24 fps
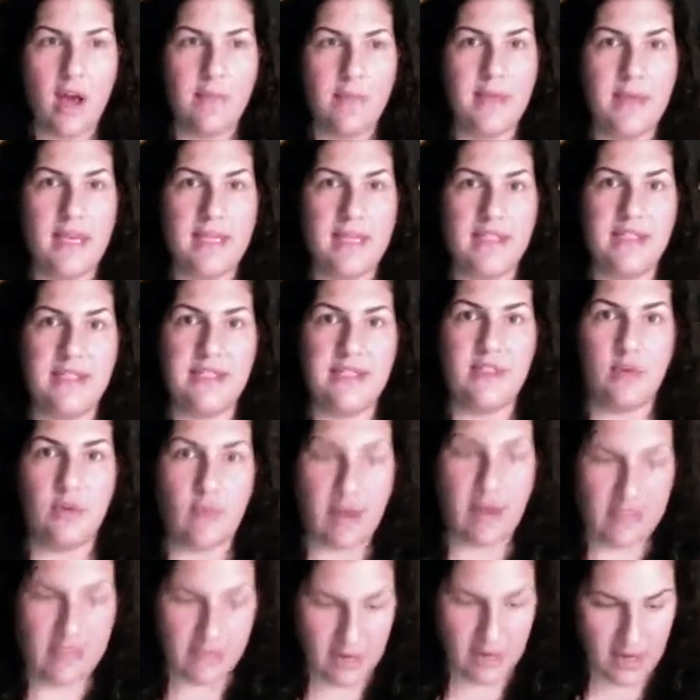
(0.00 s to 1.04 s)
Is it still
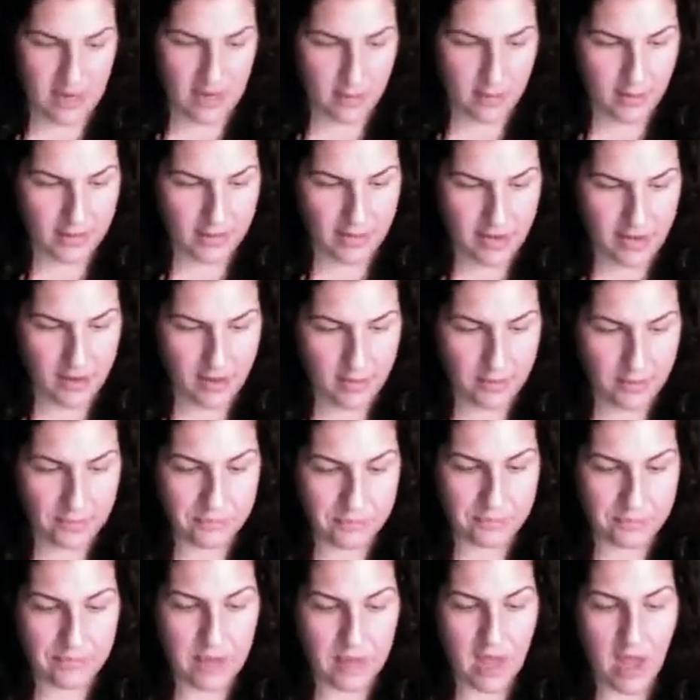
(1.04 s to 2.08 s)
resonating with you?
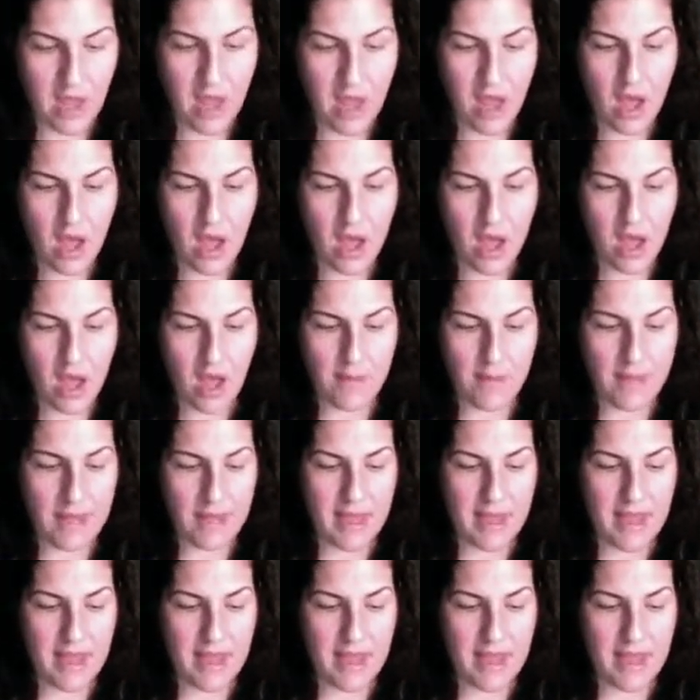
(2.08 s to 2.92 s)
And